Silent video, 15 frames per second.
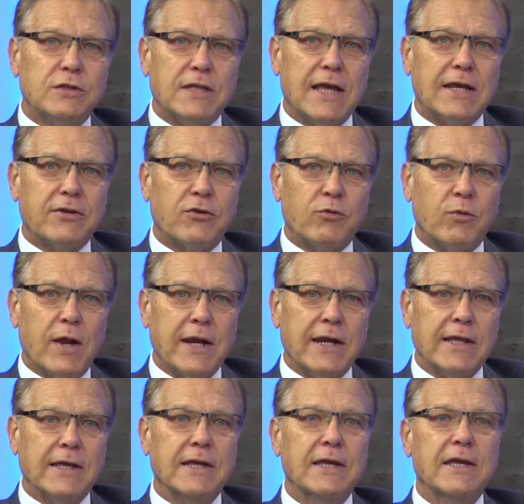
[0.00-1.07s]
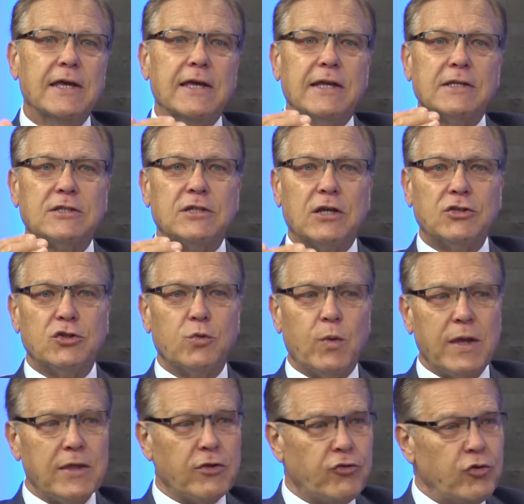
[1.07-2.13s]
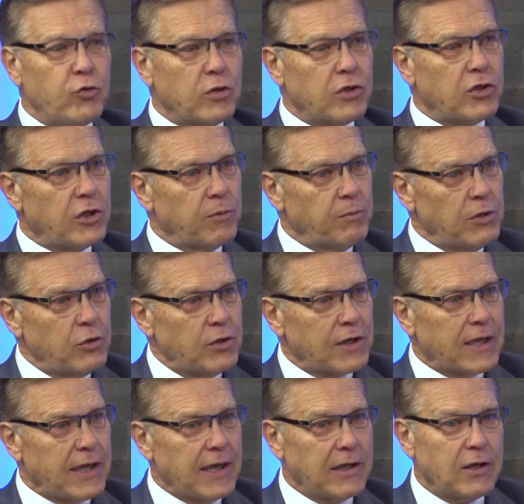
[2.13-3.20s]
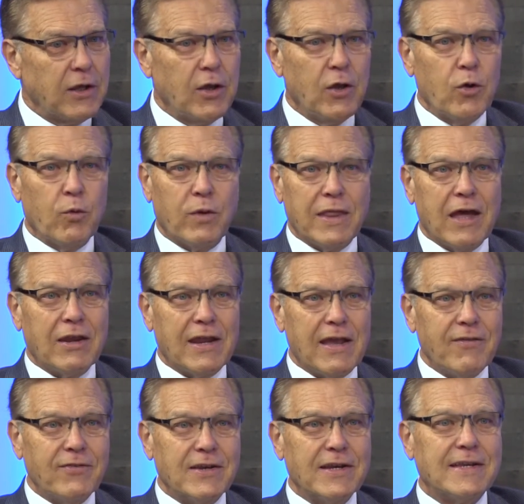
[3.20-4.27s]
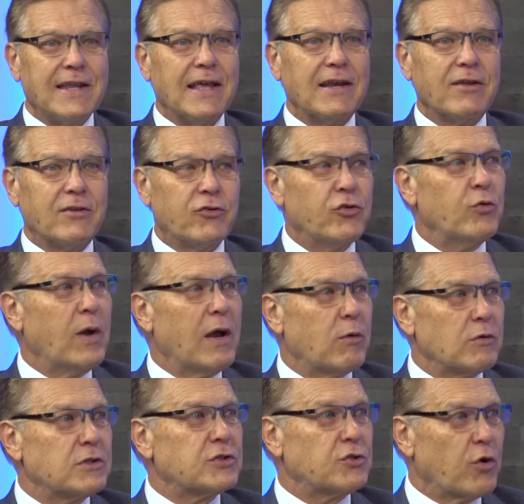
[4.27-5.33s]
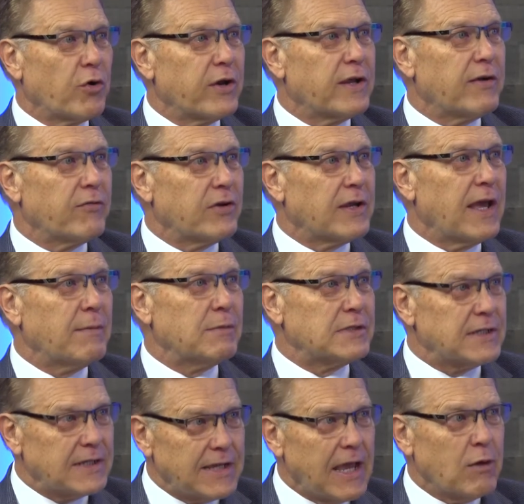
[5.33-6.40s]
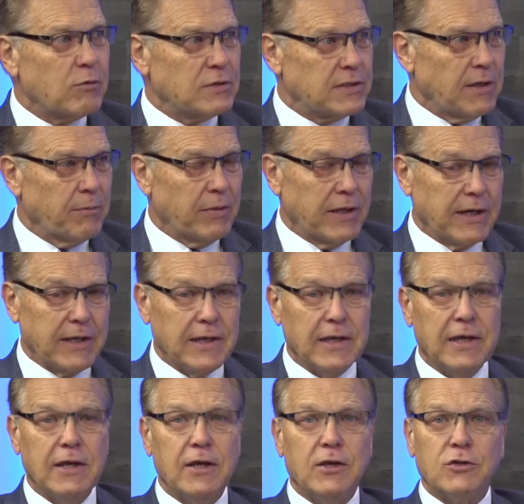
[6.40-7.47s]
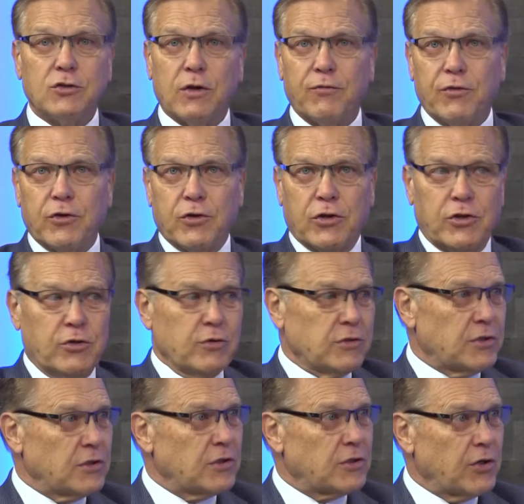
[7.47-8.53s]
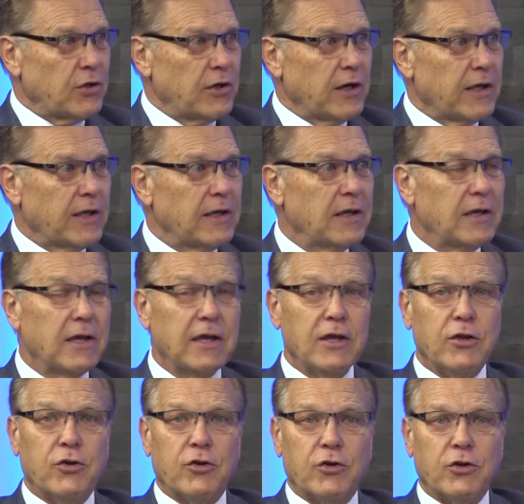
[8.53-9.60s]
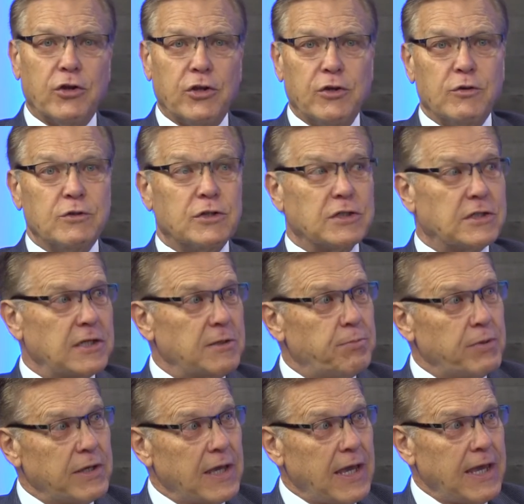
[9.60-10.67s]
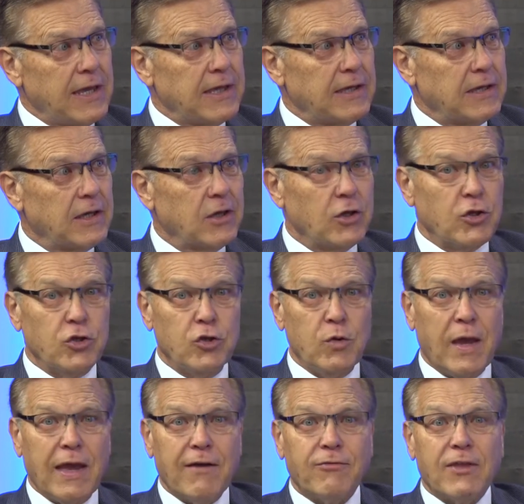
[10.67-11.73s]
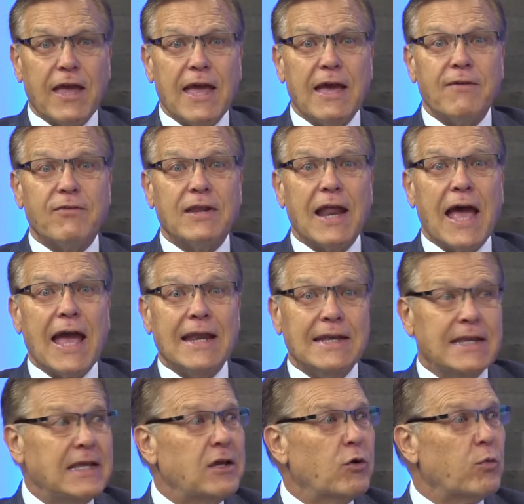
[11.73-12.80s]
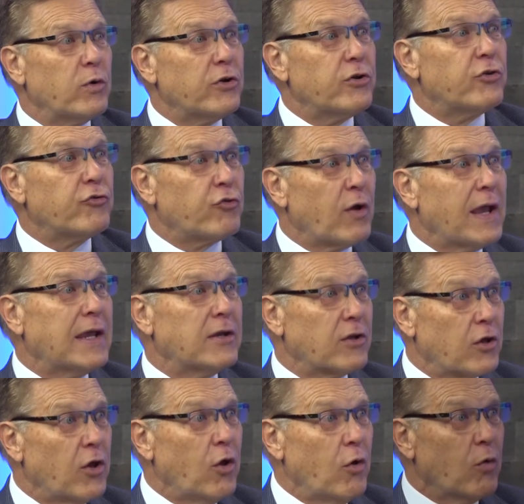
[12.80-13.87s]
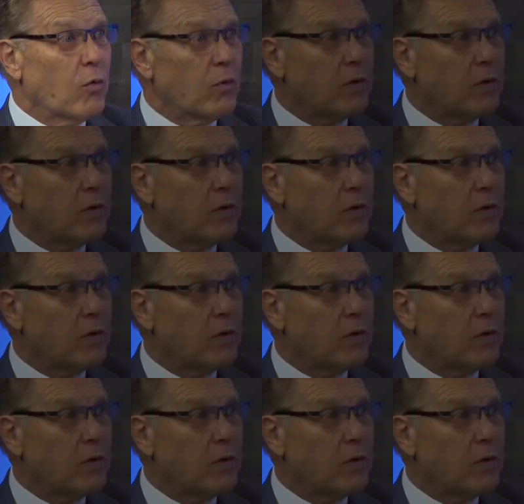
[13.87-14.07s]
that to writing in such a way that you can communicate without having to tell a 2-hour story every time you sit down with somebody. So if you're going to use an attorney, you're going to use a CPA, you have to have an idea where you're trying to go.